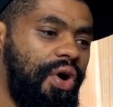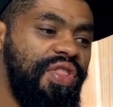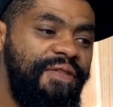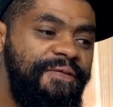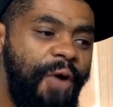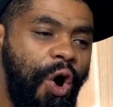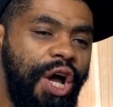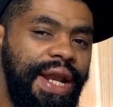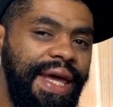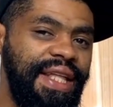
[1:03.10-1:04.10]
on the
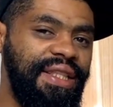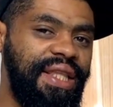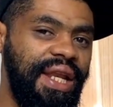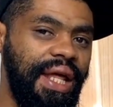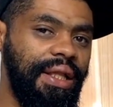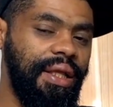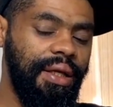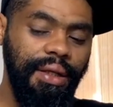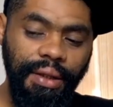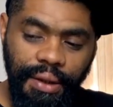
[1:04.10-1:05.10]
fucking internet,
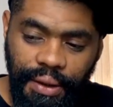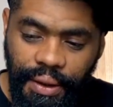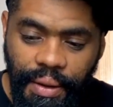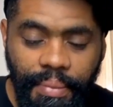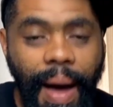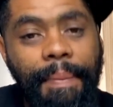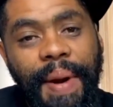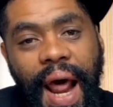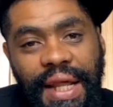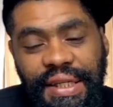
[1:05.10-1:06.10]
my
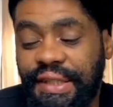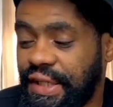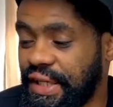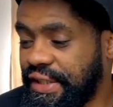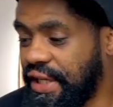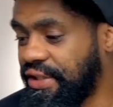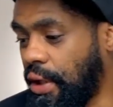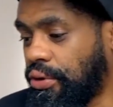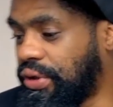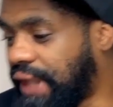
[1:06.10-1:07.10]
brothers and sisters. So
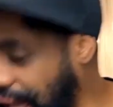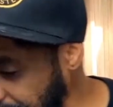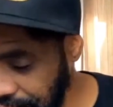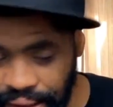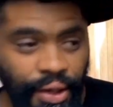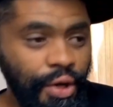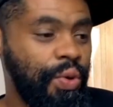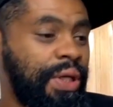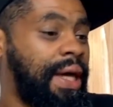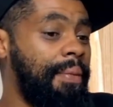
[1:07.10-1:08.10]
today,
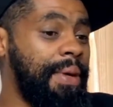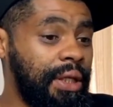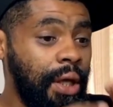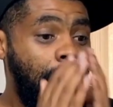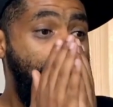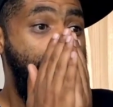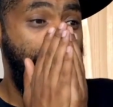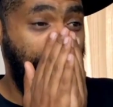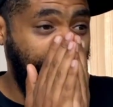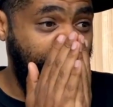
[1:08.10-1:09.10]
we're coming,
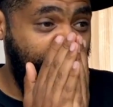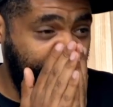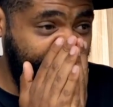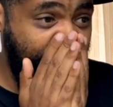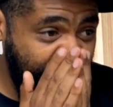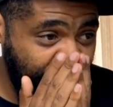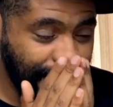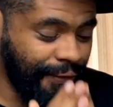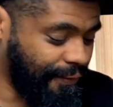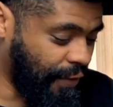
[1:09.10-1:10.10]

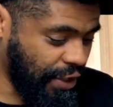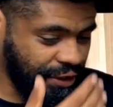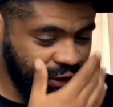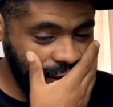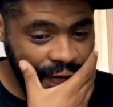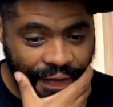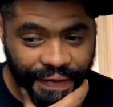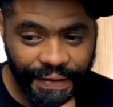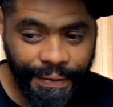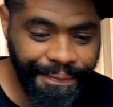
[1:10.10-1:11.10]
fuck's sakes,